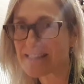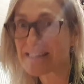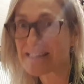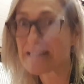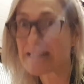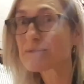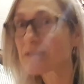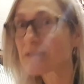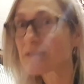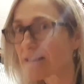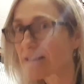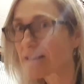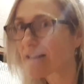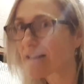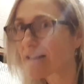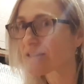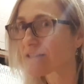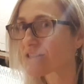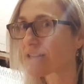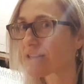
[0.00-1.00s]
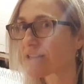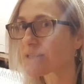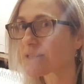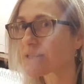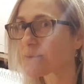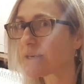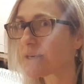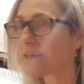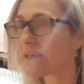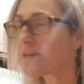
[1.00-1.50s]
And I'm doing another shed this
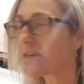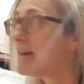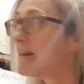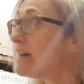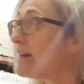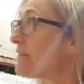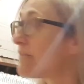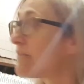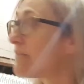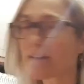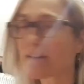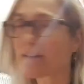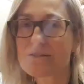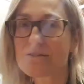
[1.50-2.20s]
week. Fingers